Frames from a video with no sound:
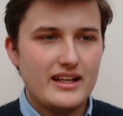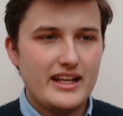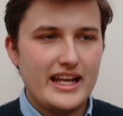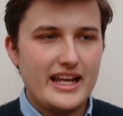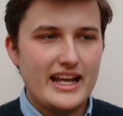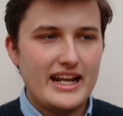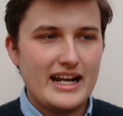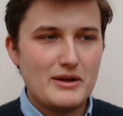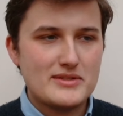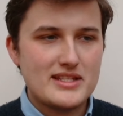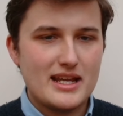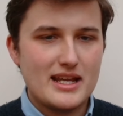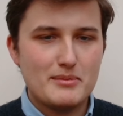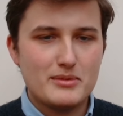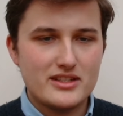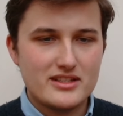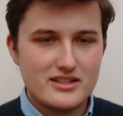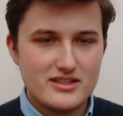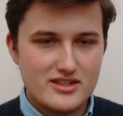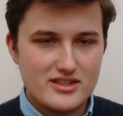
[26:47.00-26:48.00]
And I was
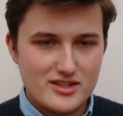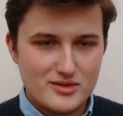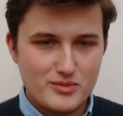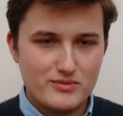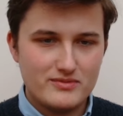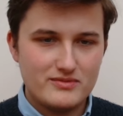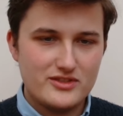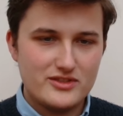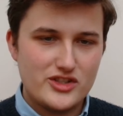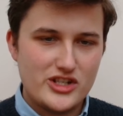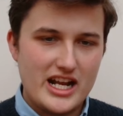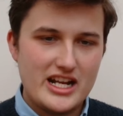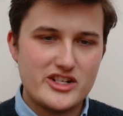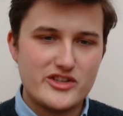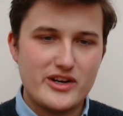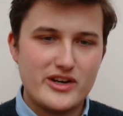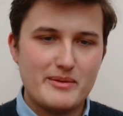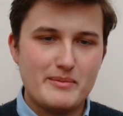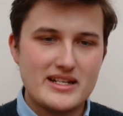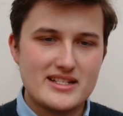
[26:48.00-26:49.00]
able to just
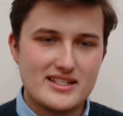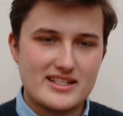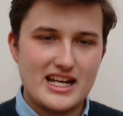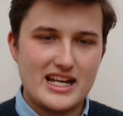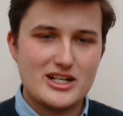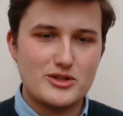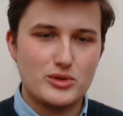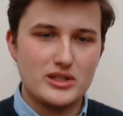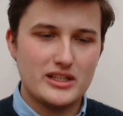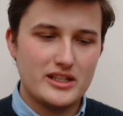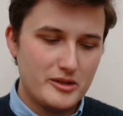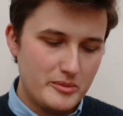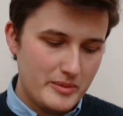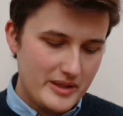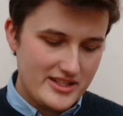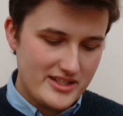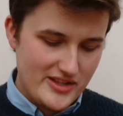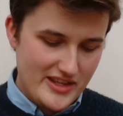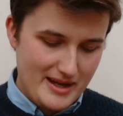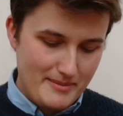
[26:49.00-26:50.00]
change around my schedule a little
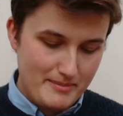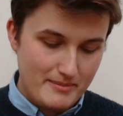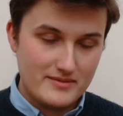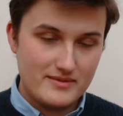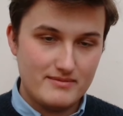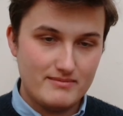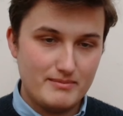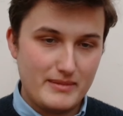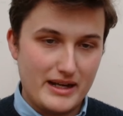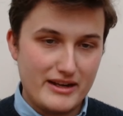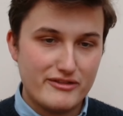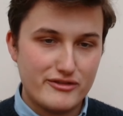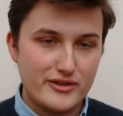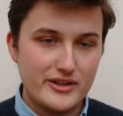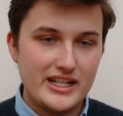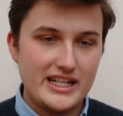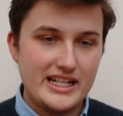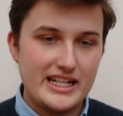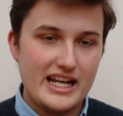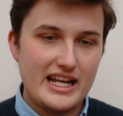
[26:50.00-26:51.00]
bit so that my
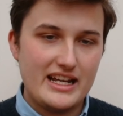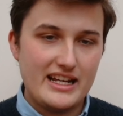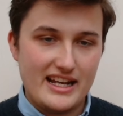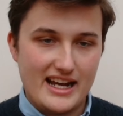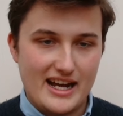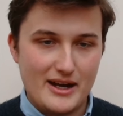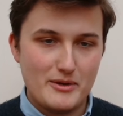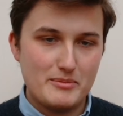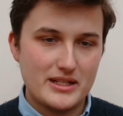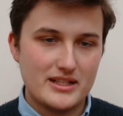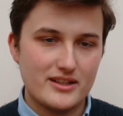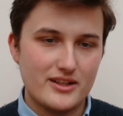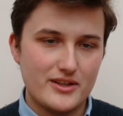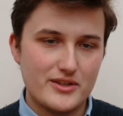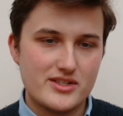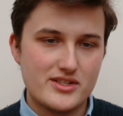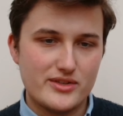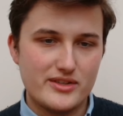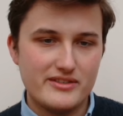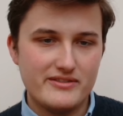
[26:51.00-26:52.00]
free day I would be
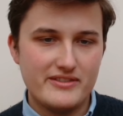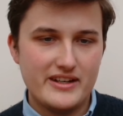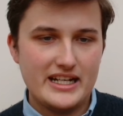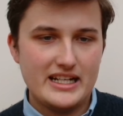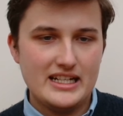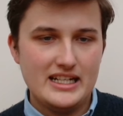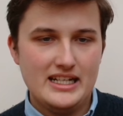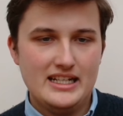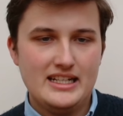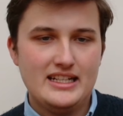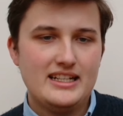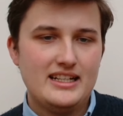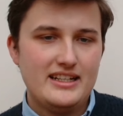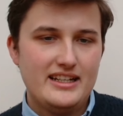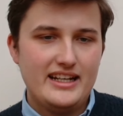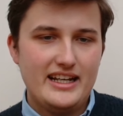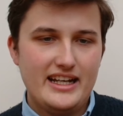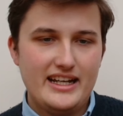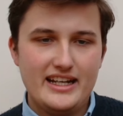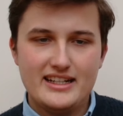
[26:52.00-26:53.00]
close to Ravenna,
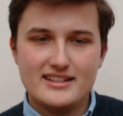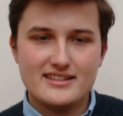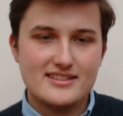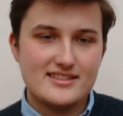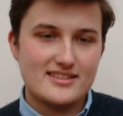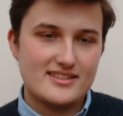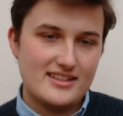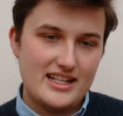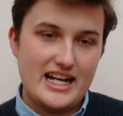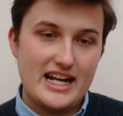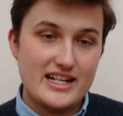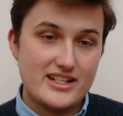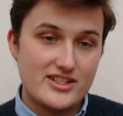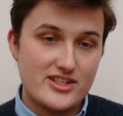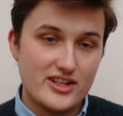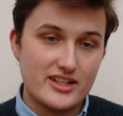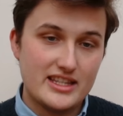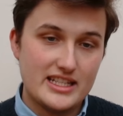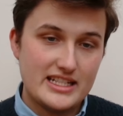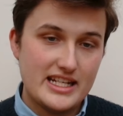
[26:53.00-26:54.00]
and I
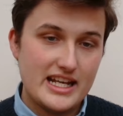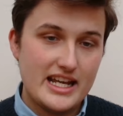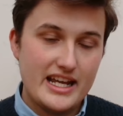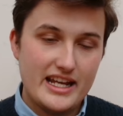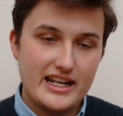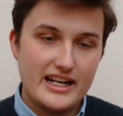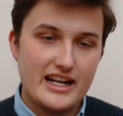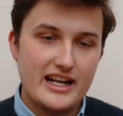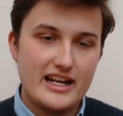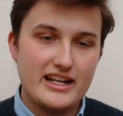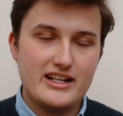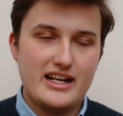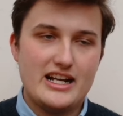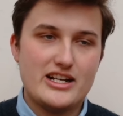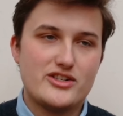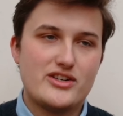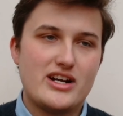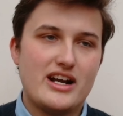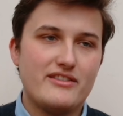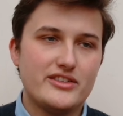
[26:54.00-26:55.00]
took the day and I, I
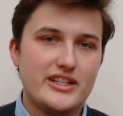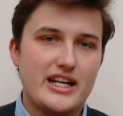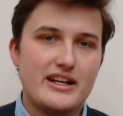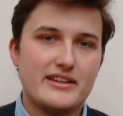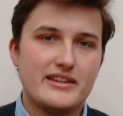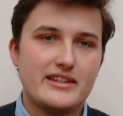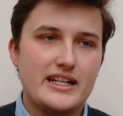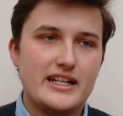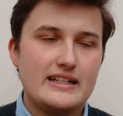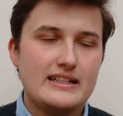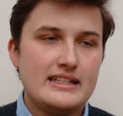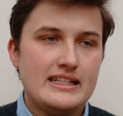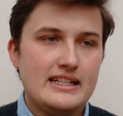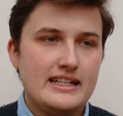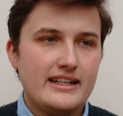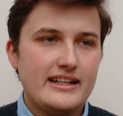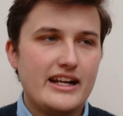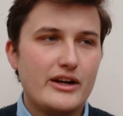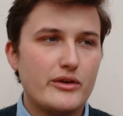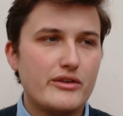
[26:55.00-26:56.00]
traveled out there.
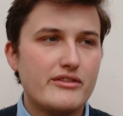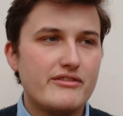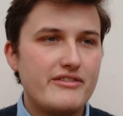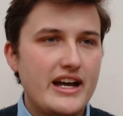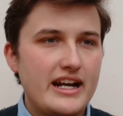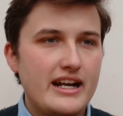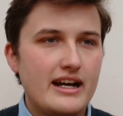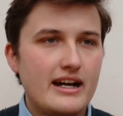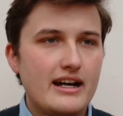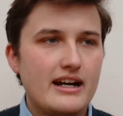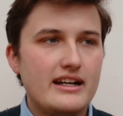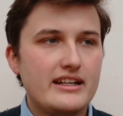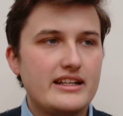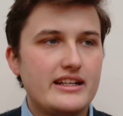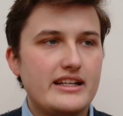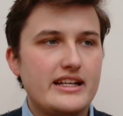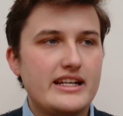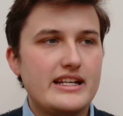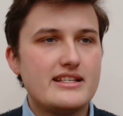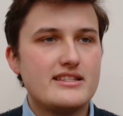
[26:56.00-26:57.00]
Now Ravenna
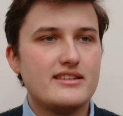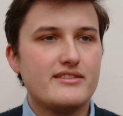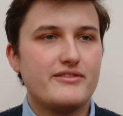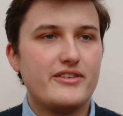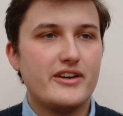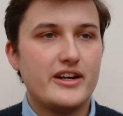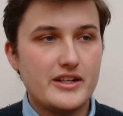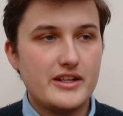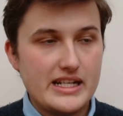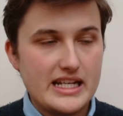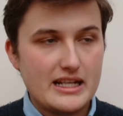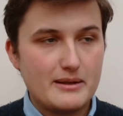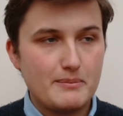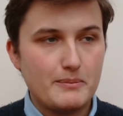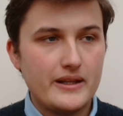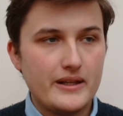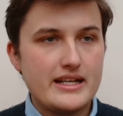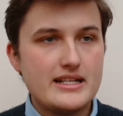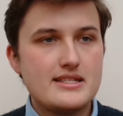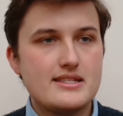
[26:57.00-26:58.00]
is a very unique
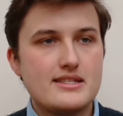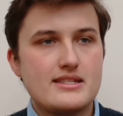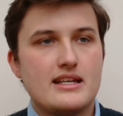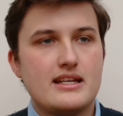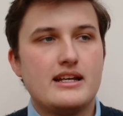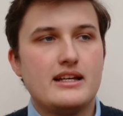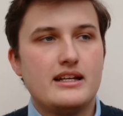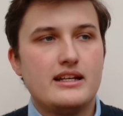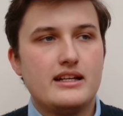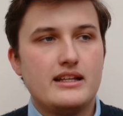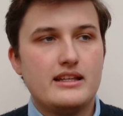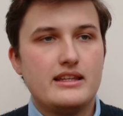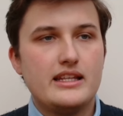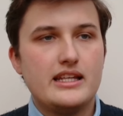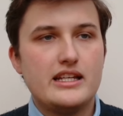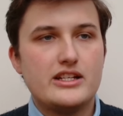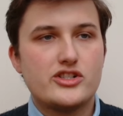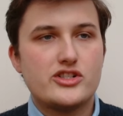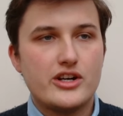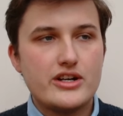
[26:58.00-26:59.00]
place
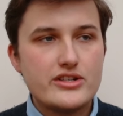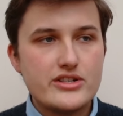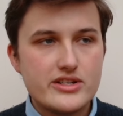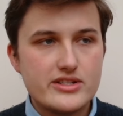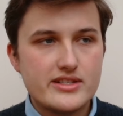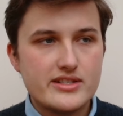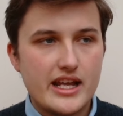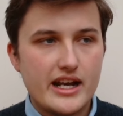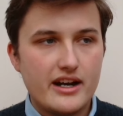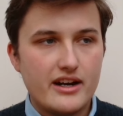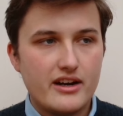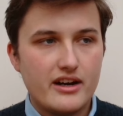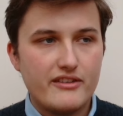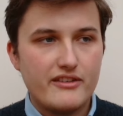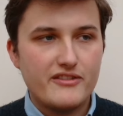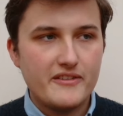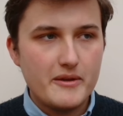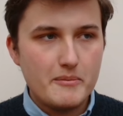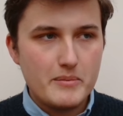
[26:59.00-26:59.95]
the churches there are from